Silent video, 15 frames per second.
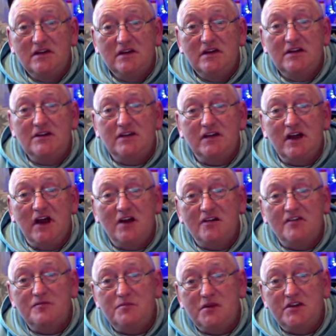Hildegard
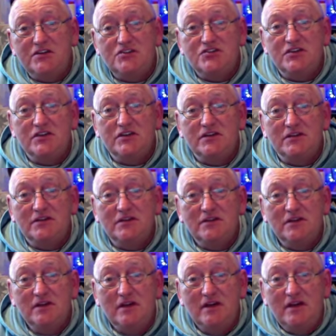of Bingen,
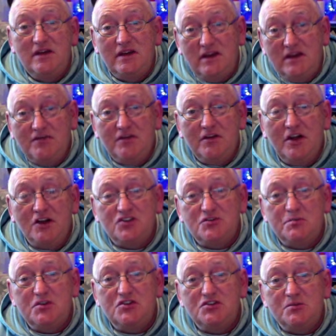even
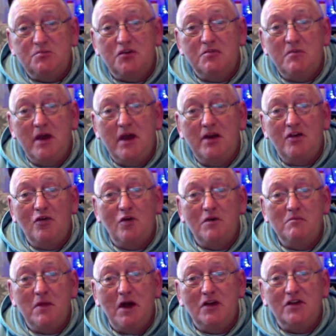Archbishop Romero and
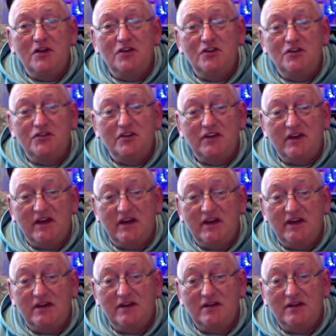Martin Luther King.